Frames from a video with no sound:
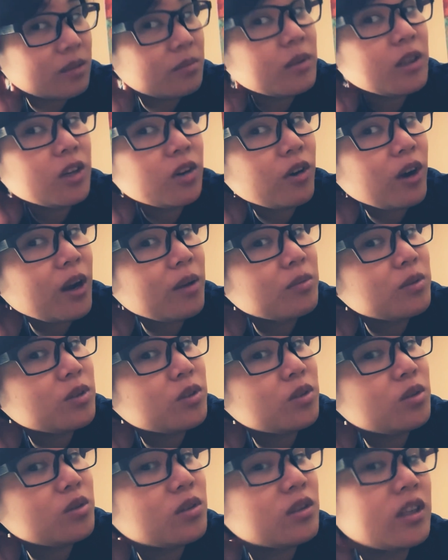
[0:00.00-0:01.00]
milligrams
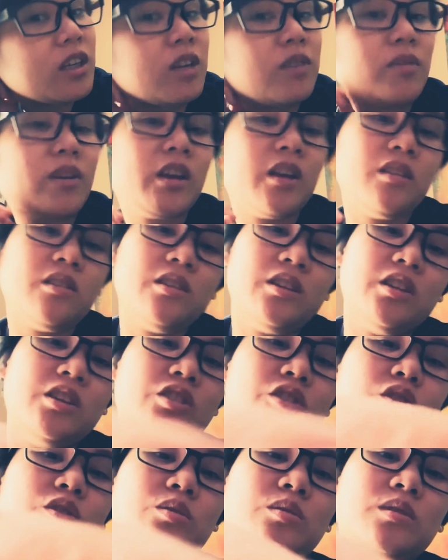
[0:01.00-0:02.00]
usually in regular
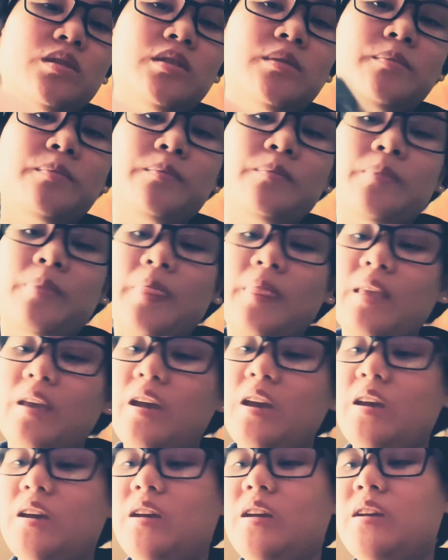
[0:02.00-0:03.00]
e-juice,
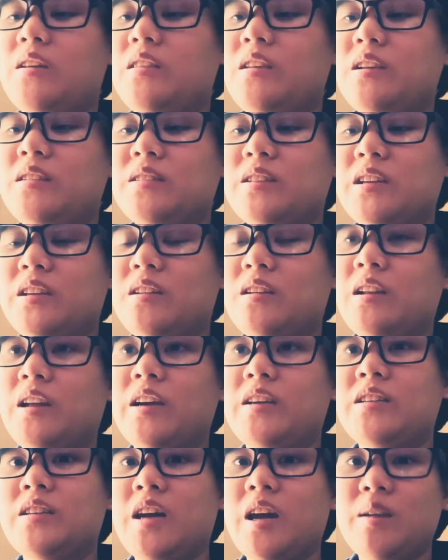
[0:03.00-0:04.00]
and they say to
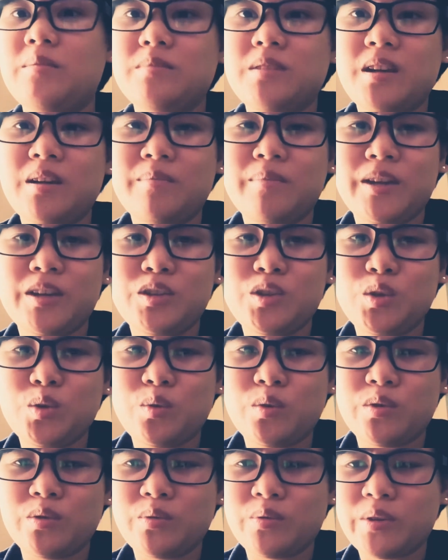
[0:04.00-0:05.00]
like times that by 2
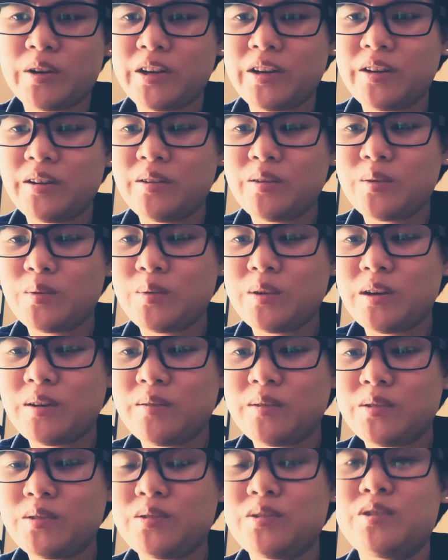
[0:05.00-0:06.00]
or 3 or
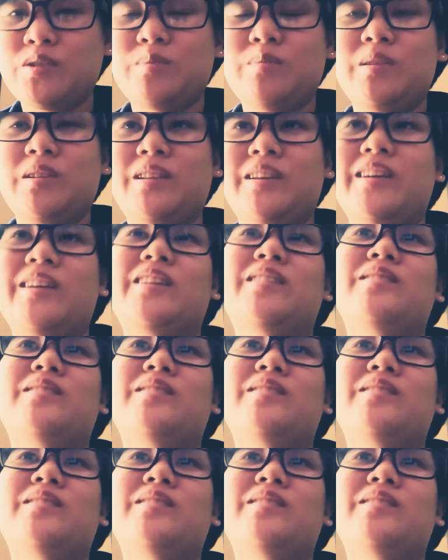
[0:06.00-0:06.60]
whatever, so it should be like